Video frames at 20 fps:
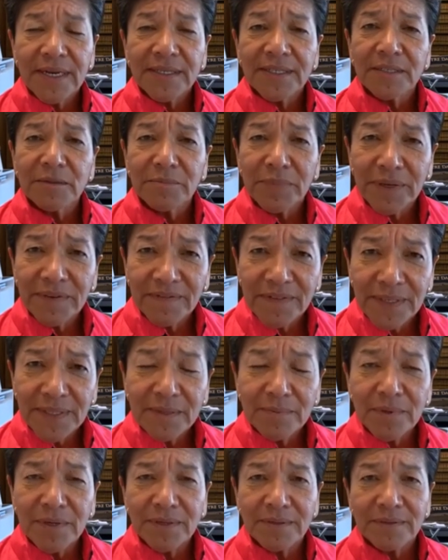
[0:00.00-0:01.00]
to be
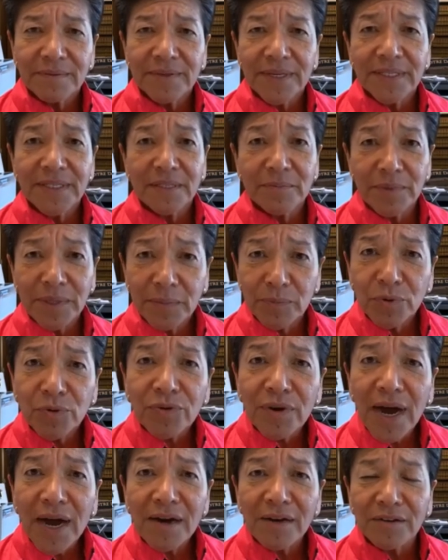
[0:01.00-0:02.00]
visible and to be
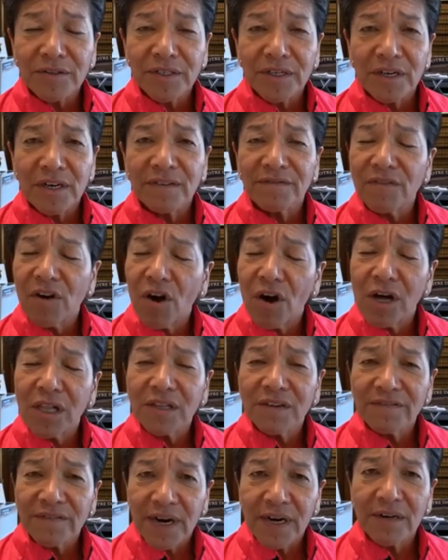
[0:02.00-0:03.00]
proud of
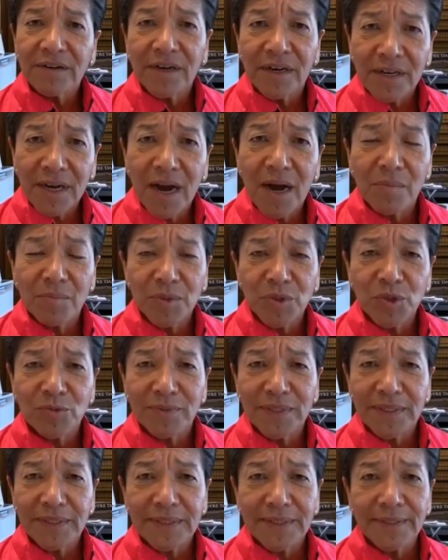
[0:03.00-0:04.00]
all of our
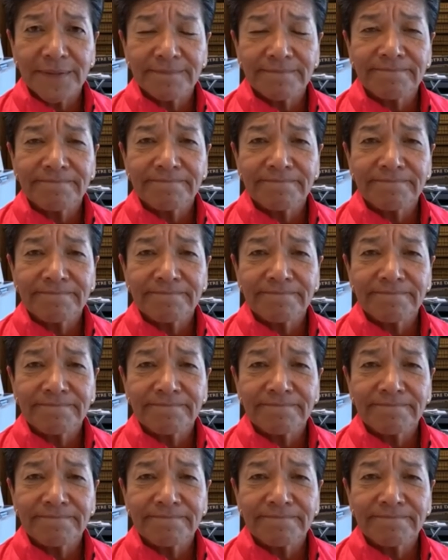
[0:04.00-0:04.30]
accomplishments.